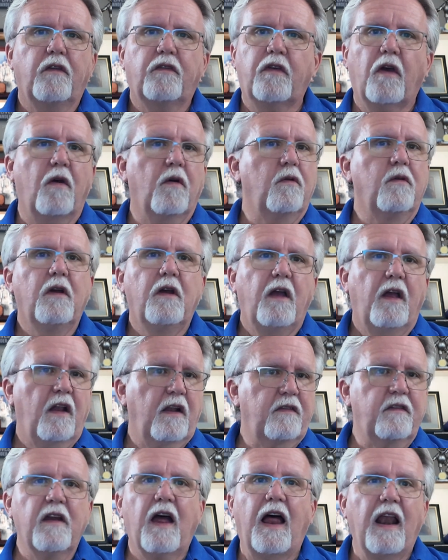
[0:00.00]
So
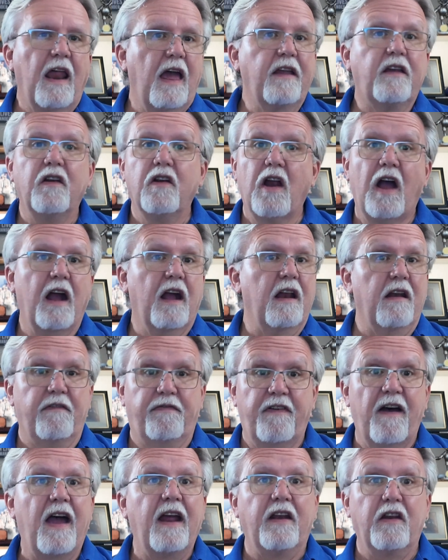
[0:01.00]
it's not like you're not
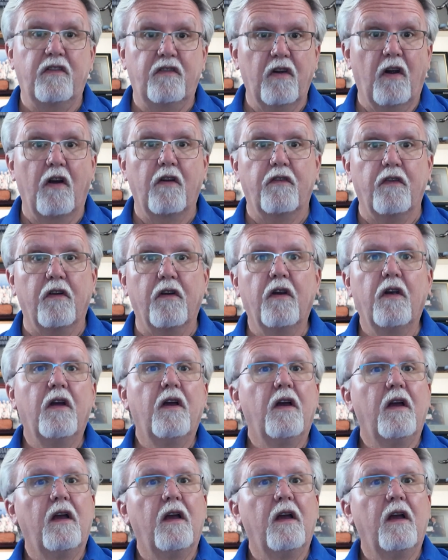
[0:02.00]
going to find a charger.